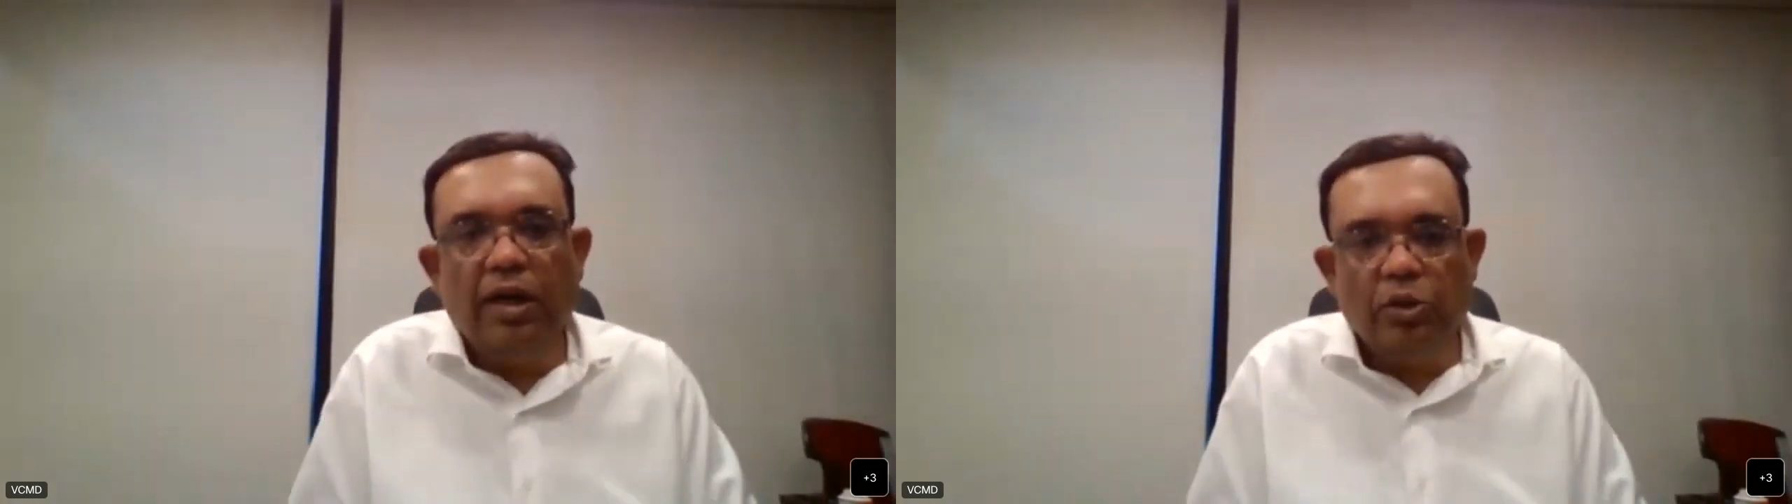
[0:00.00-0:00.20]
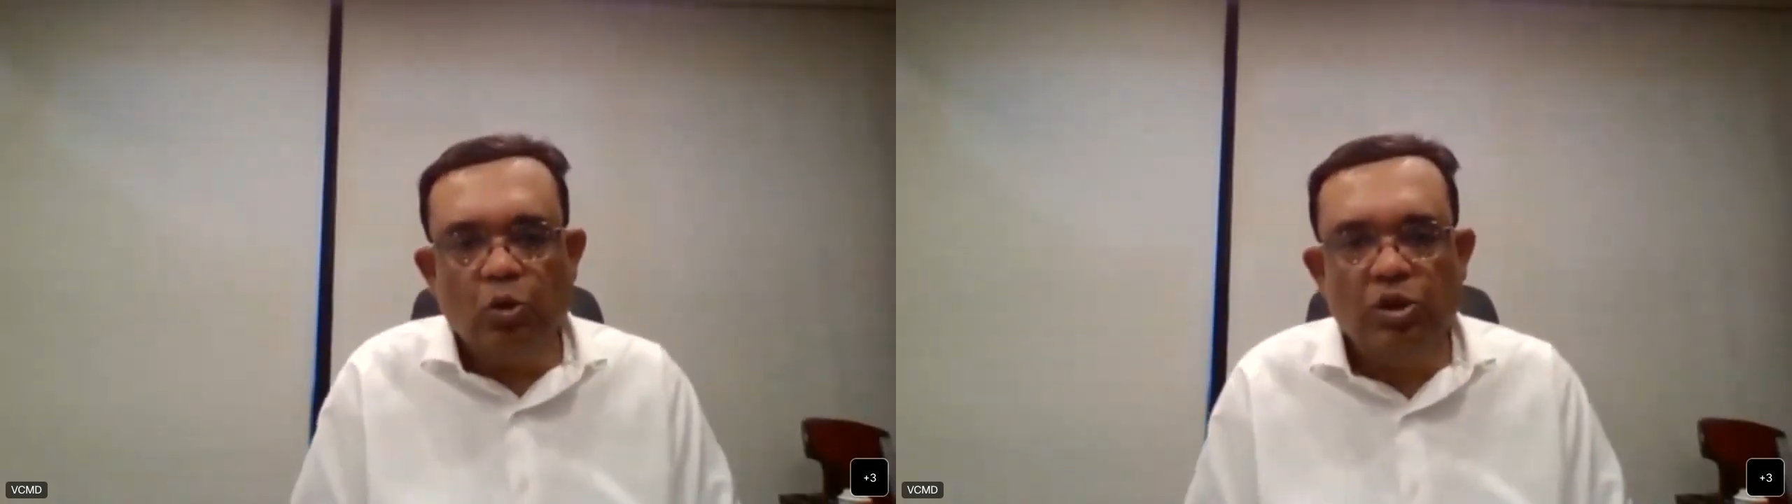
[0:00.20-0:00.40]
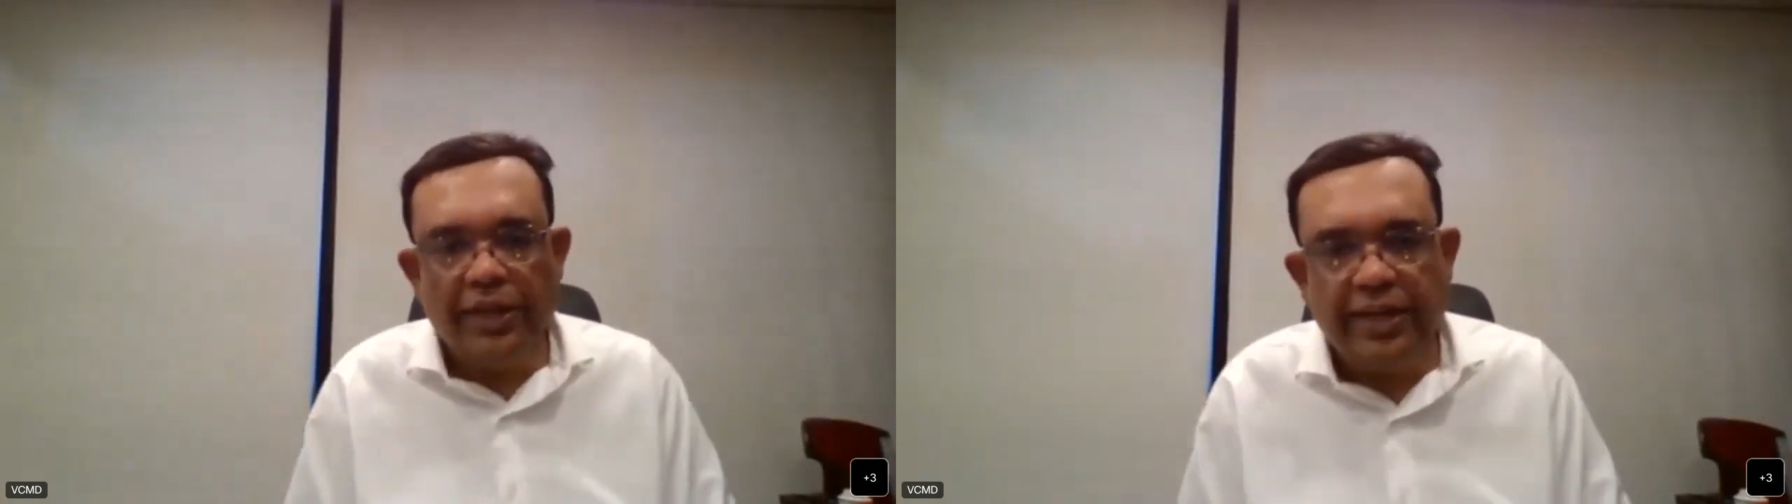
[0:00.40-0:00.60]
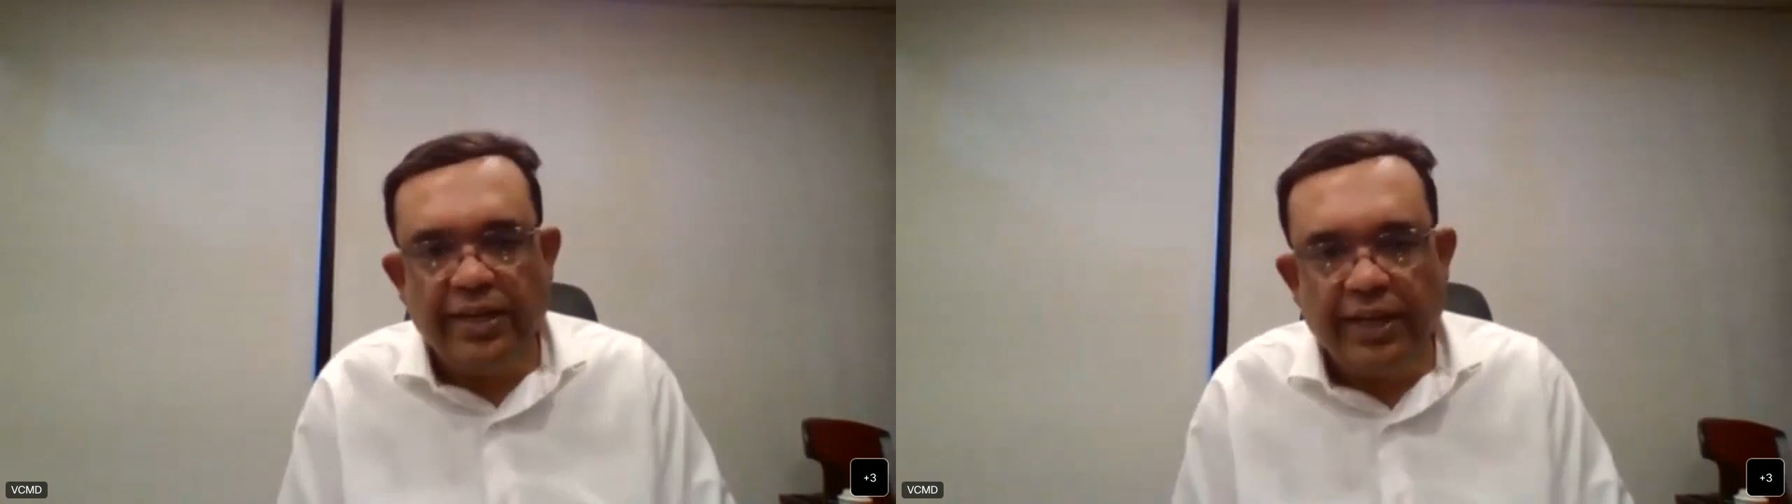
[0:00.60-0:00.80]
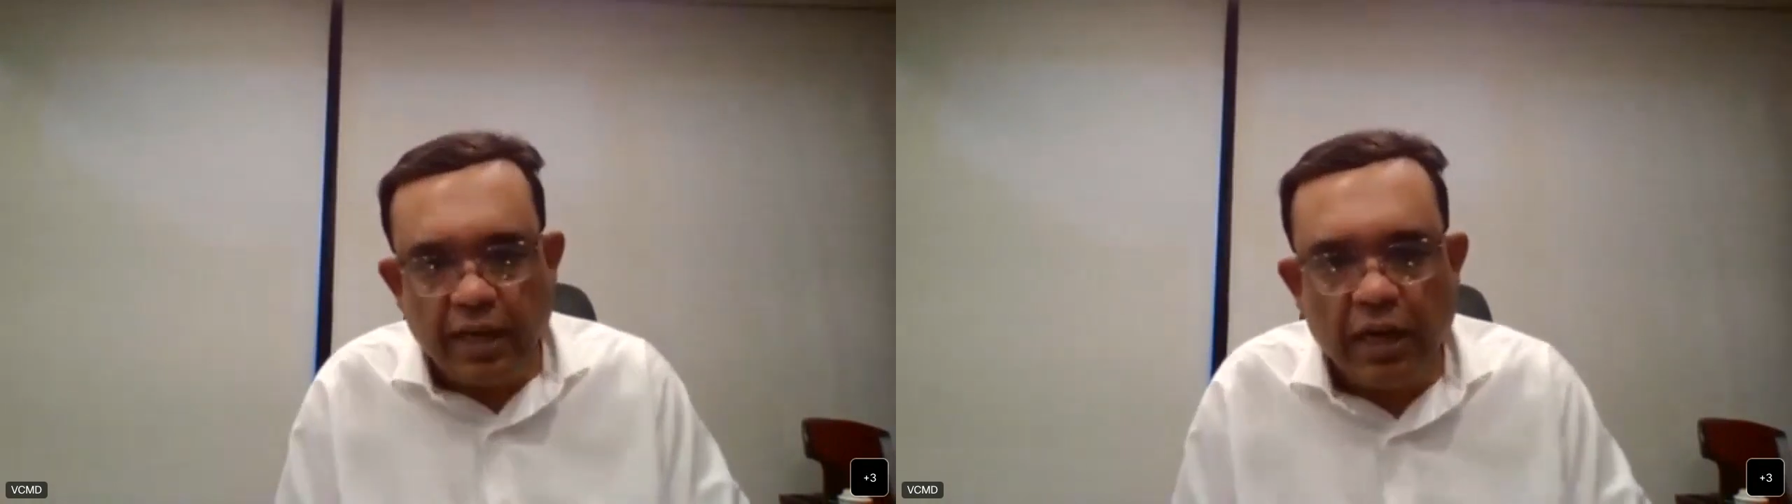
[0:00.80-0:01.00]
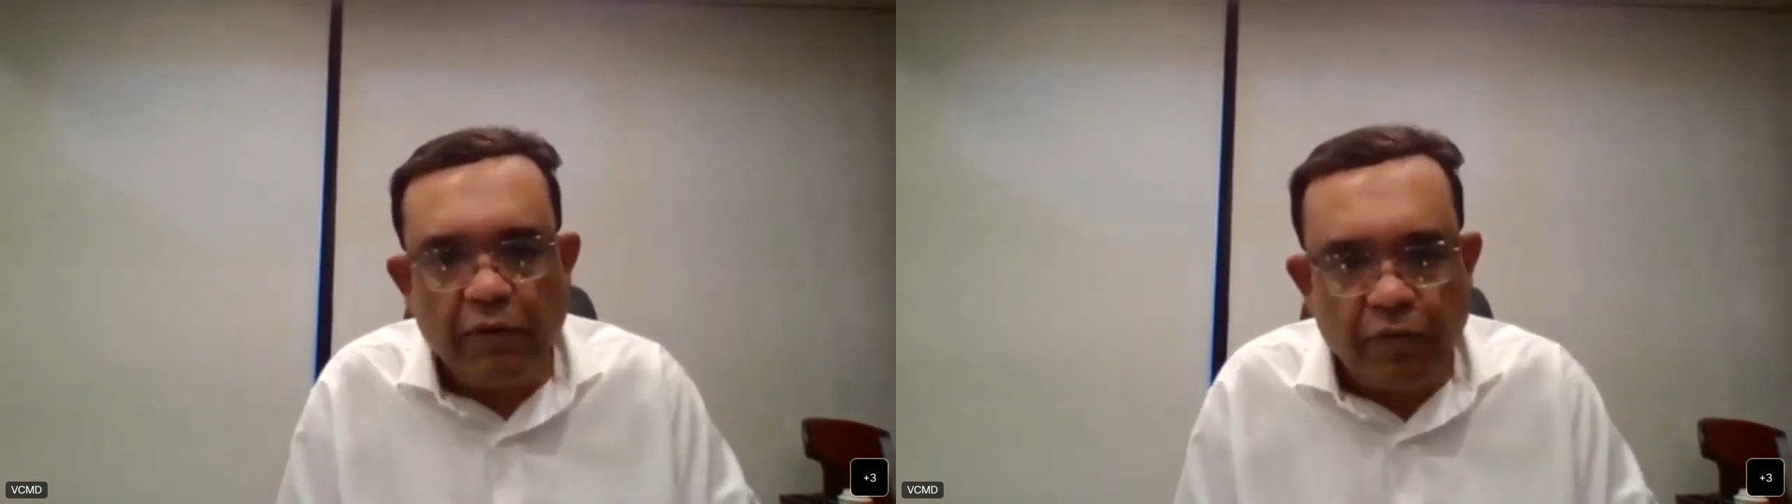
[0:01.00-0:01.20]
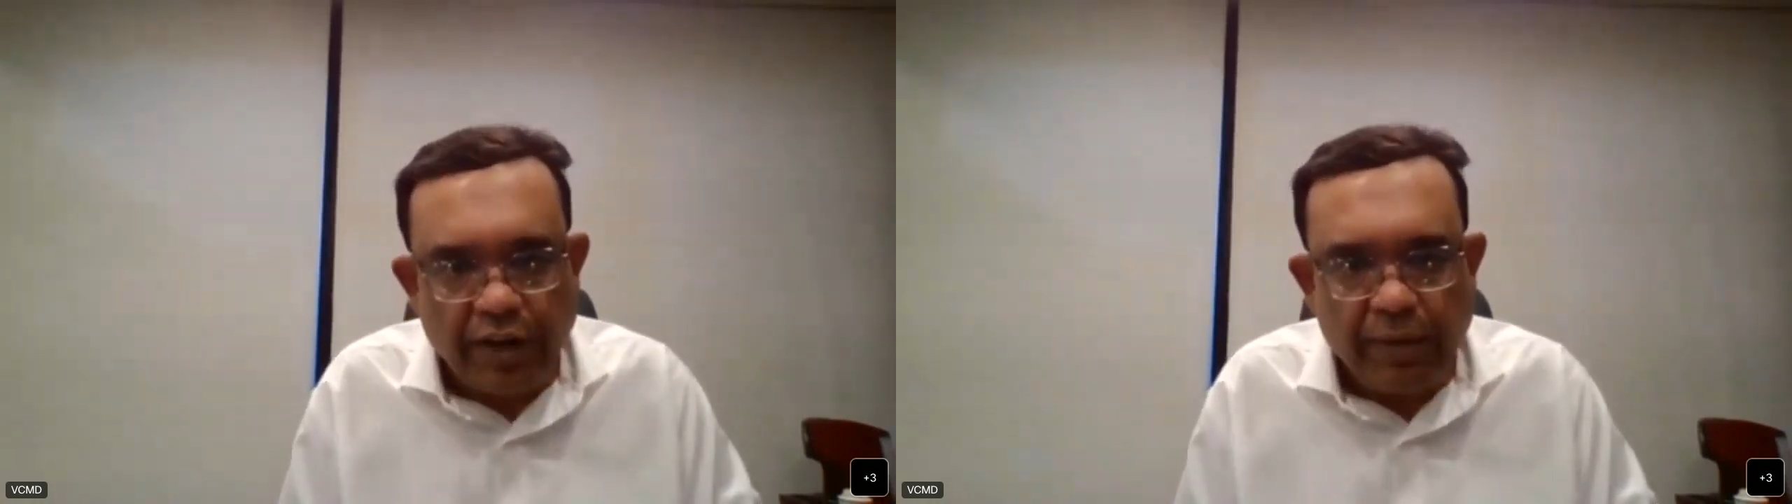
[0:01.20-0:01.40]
associate, Titagarh,